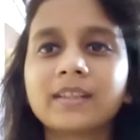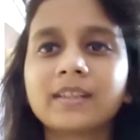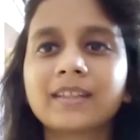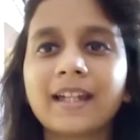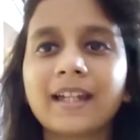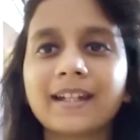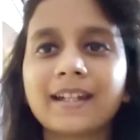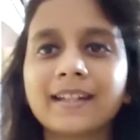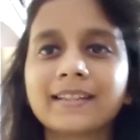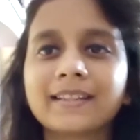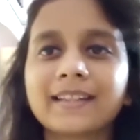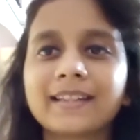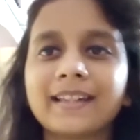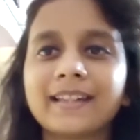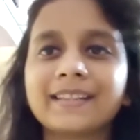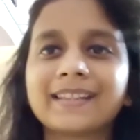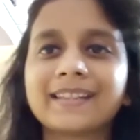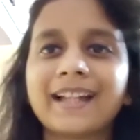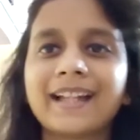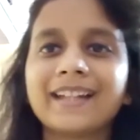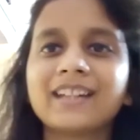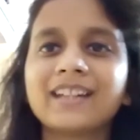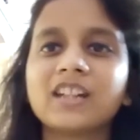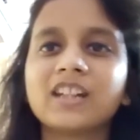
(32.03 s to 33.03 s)
that is
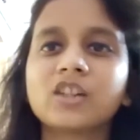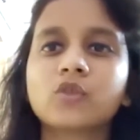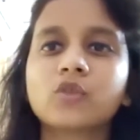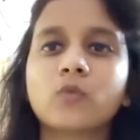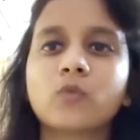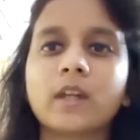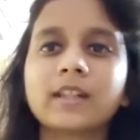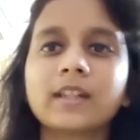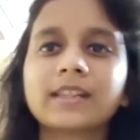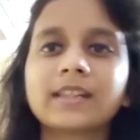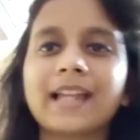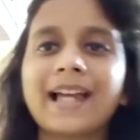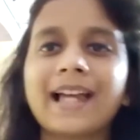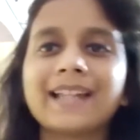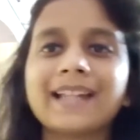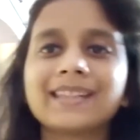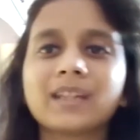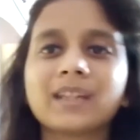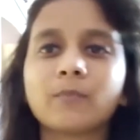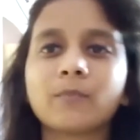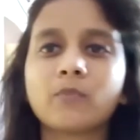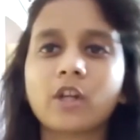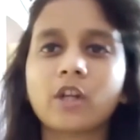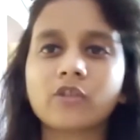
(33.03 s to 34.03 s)
anxiety, stress
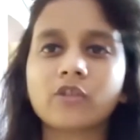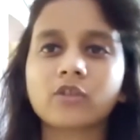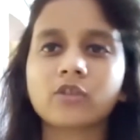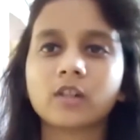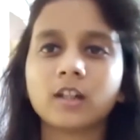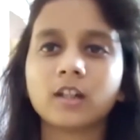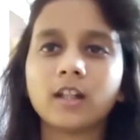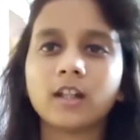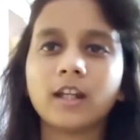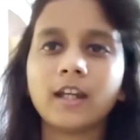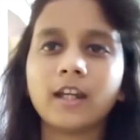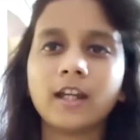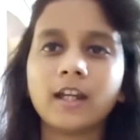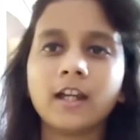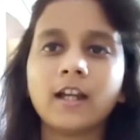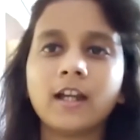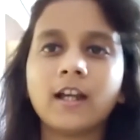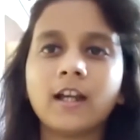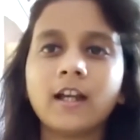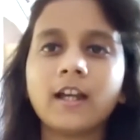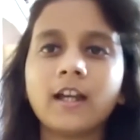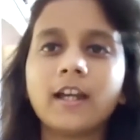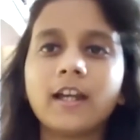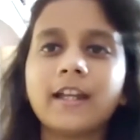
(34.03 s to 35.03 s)
and depression.
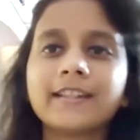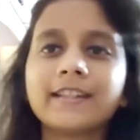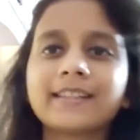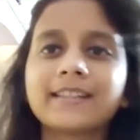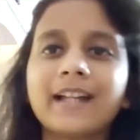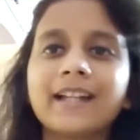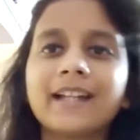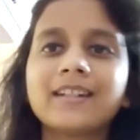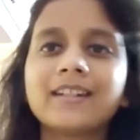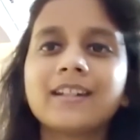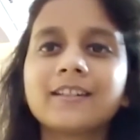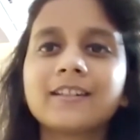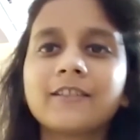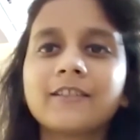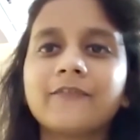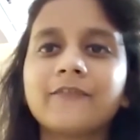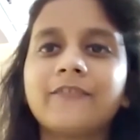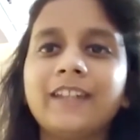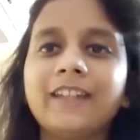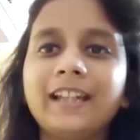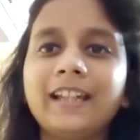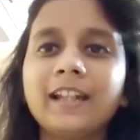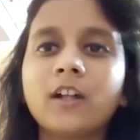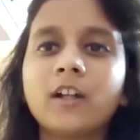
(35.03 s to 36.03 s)
Anxiety is a
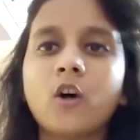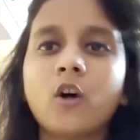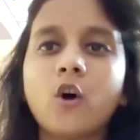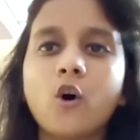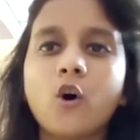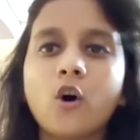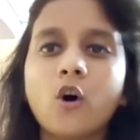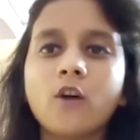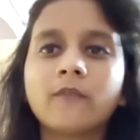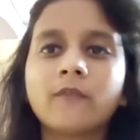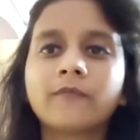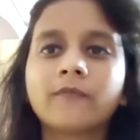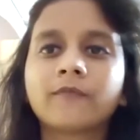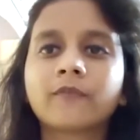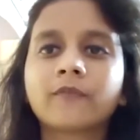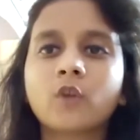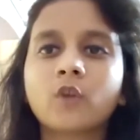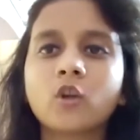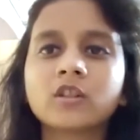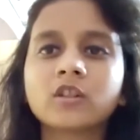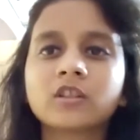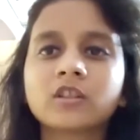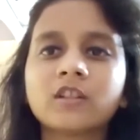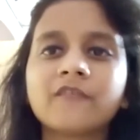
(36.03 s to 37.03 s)
feeling of
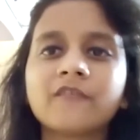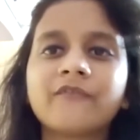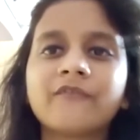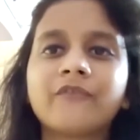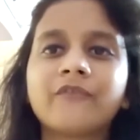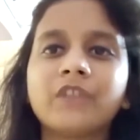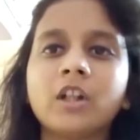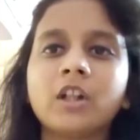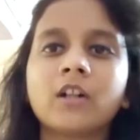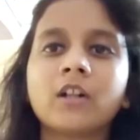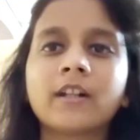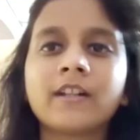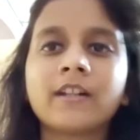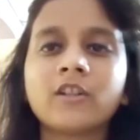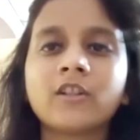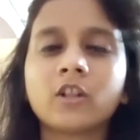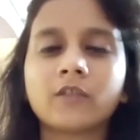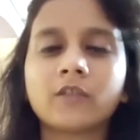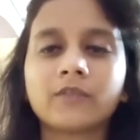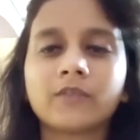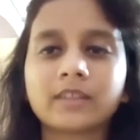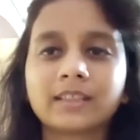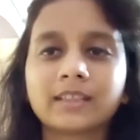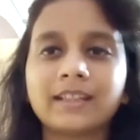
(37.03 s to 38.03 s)
constant fear and
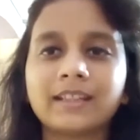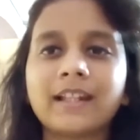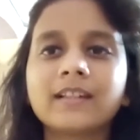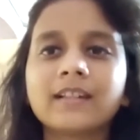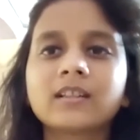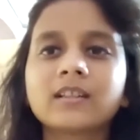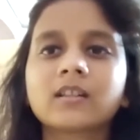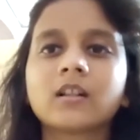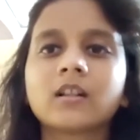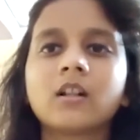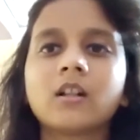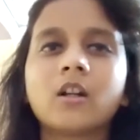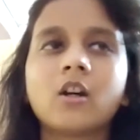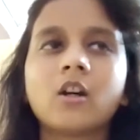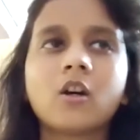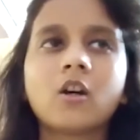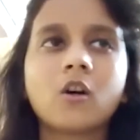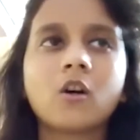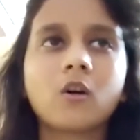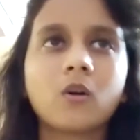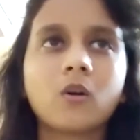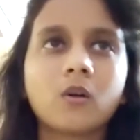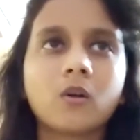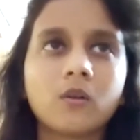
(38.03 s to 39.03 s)
nervousness
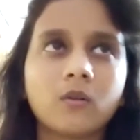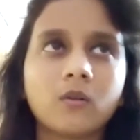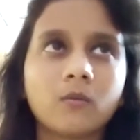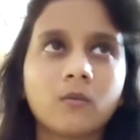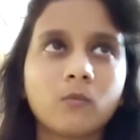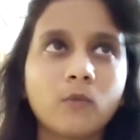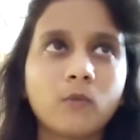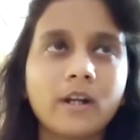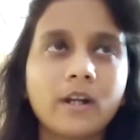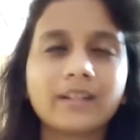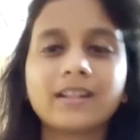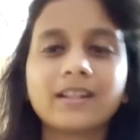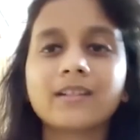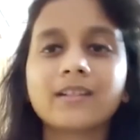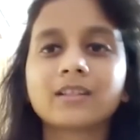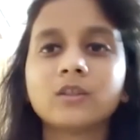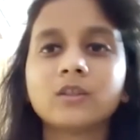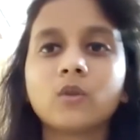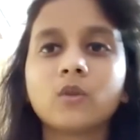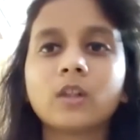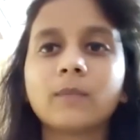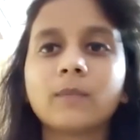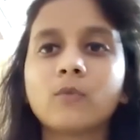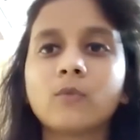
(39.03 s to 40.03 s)
um, where there
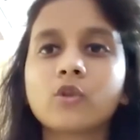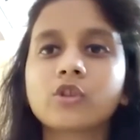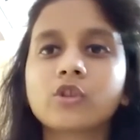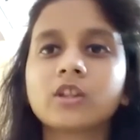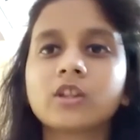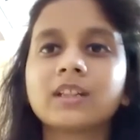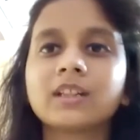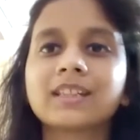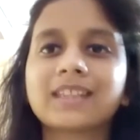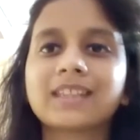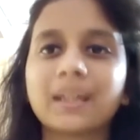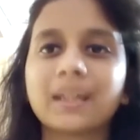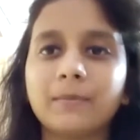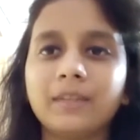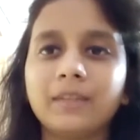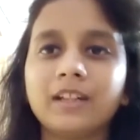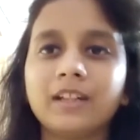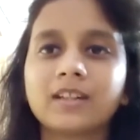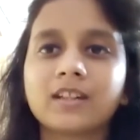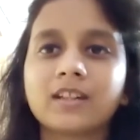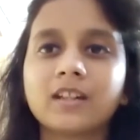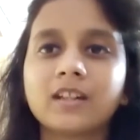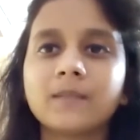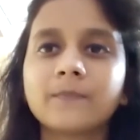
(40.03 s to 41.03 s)
is no emotional
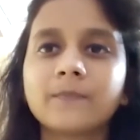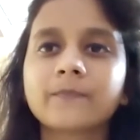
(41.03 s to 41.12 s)
stability,